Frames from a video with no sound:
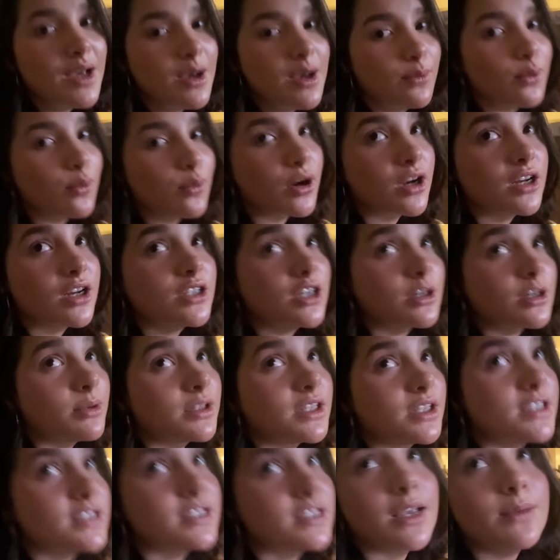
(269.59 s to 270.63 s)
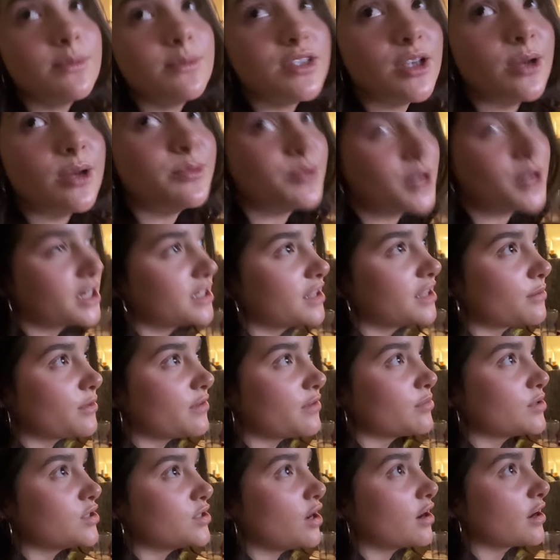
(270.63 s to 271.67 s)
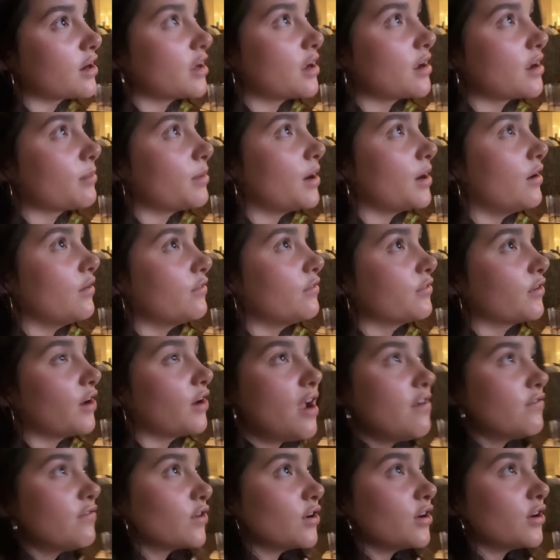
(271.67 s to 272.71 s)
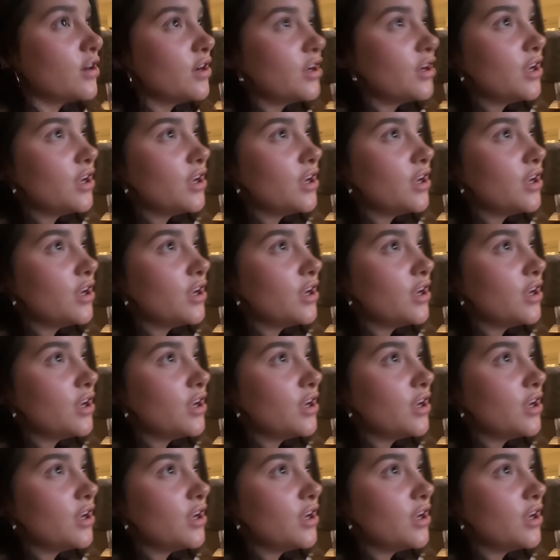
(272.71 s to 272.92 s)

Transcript: But we're gonna talk about the same subject that we've been talking about forever.